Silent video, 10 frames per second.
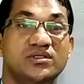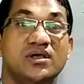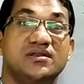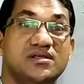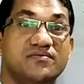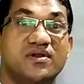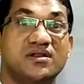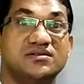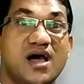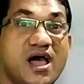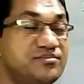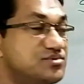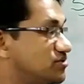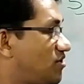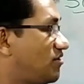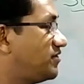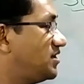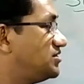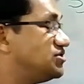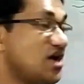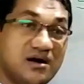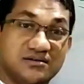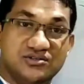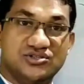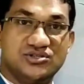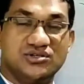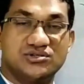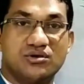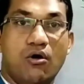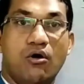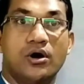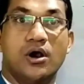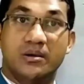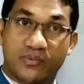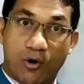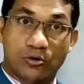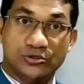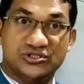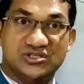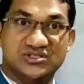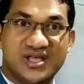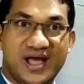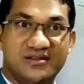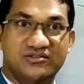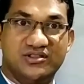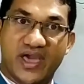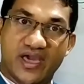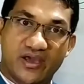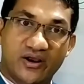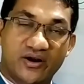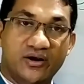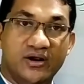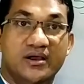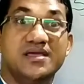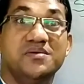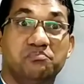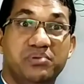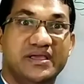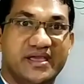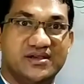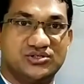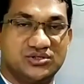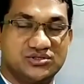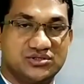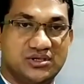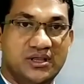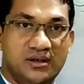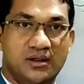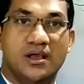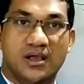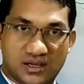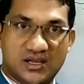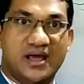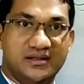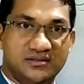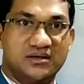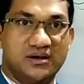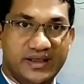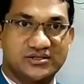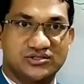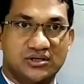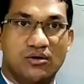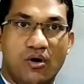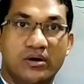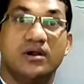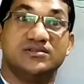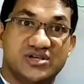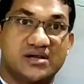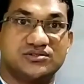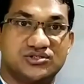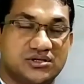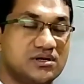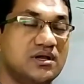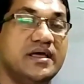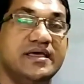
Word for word: with different types of junctures or pauses and their implications in another lecture on juncture.